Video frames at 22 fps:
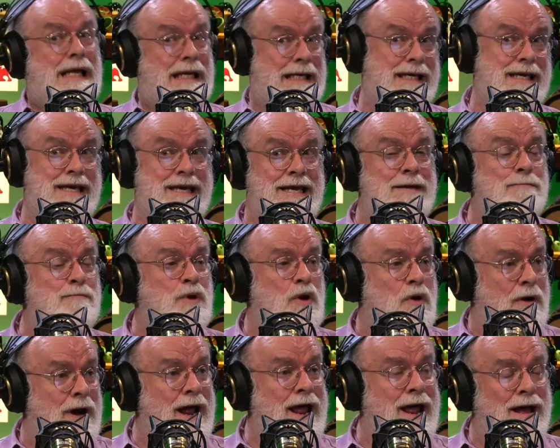Keep
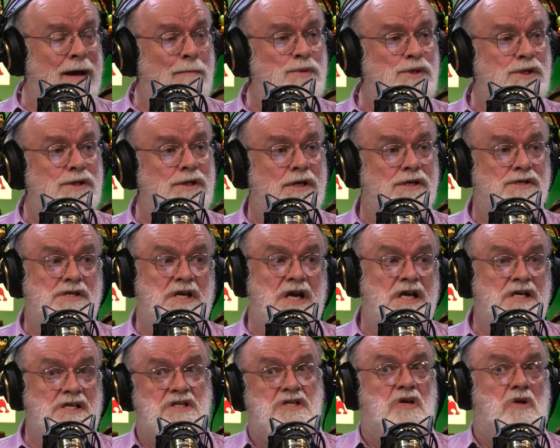your amps because
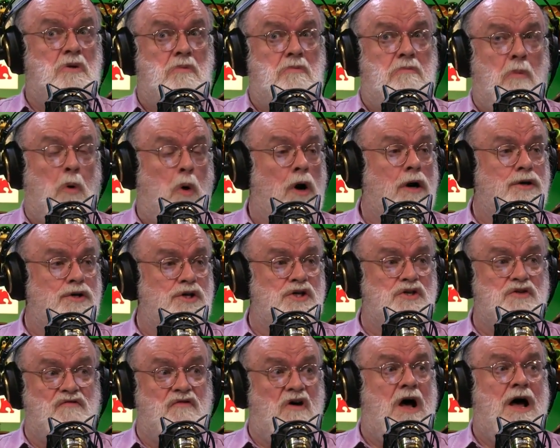they still work
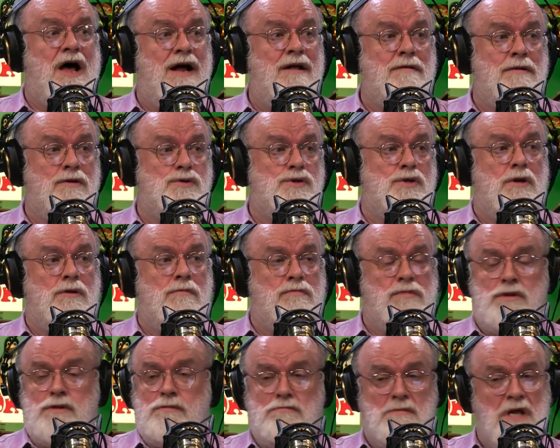just fine. There's no
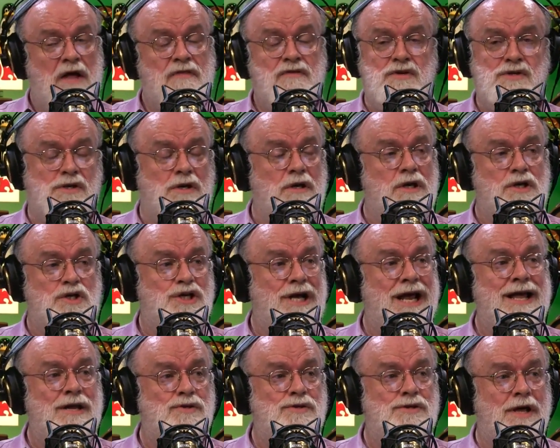nothing's going to
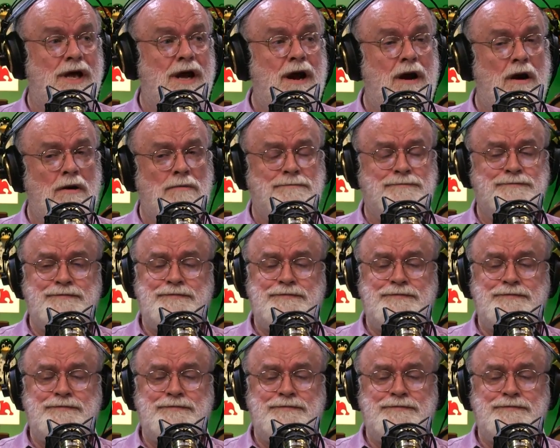change there